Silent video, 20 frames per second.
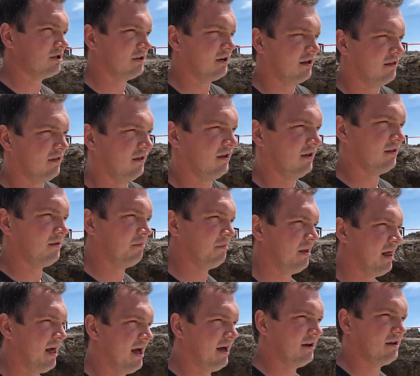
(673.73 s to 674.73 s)
And I think the
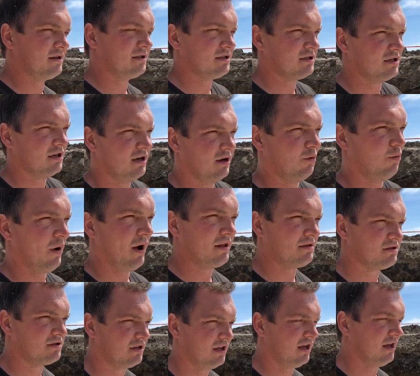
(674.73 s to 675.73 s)
plan is
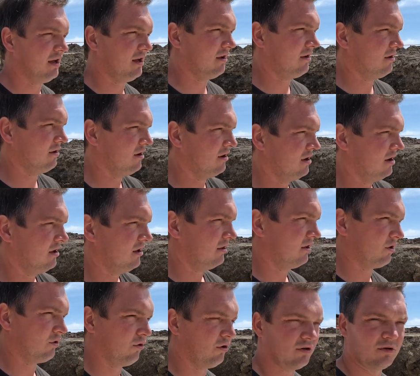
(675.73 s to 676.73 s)
Wednesday,
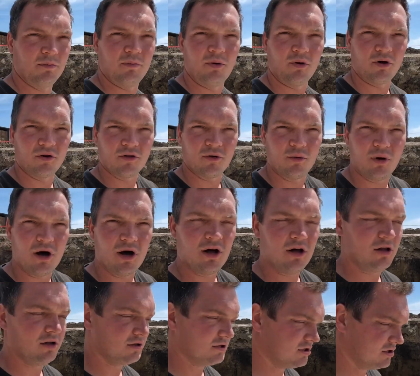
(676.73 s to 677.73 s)
they're going to pour the
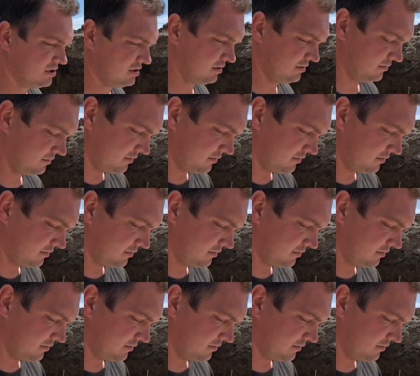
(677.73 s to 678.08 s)
walls.